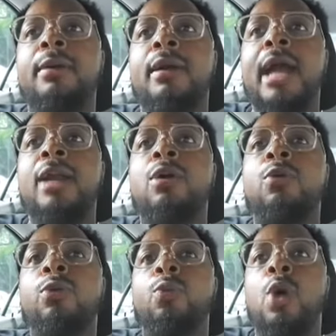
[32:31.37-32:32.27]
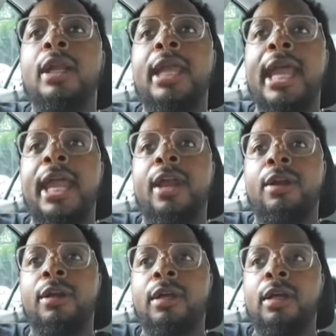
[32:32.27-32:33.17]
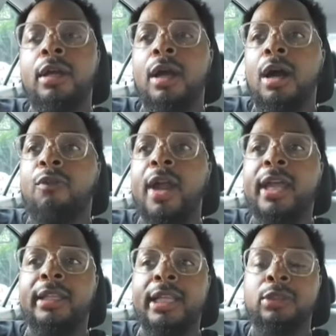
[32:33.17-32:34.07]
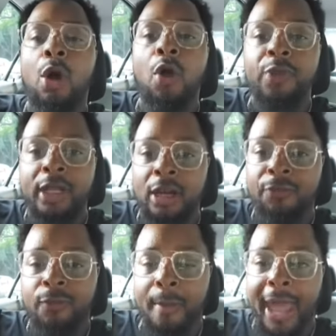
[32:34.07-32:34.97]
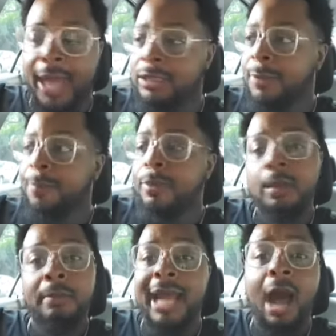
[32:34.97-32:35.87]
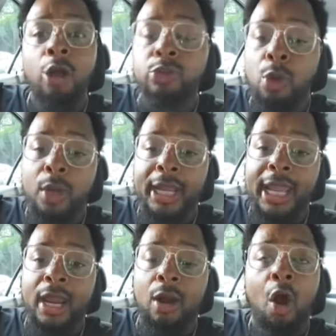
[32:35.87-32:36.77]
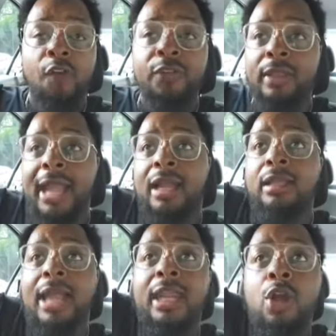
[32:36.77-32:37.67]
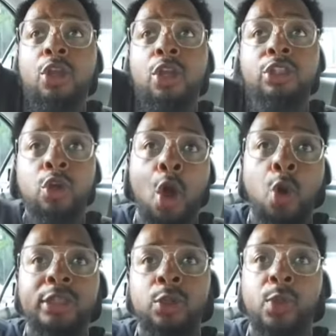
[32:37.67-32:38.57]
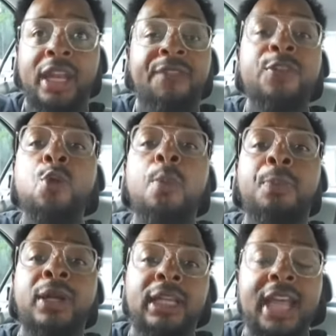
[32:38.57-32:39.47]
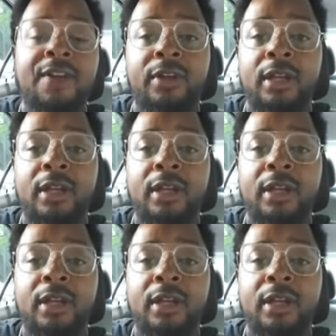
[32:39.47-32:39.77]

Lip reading: don't want to hear a record that's off the cuff from X, but I also don't want to hear off like yo, your goal is to win. If you were putting together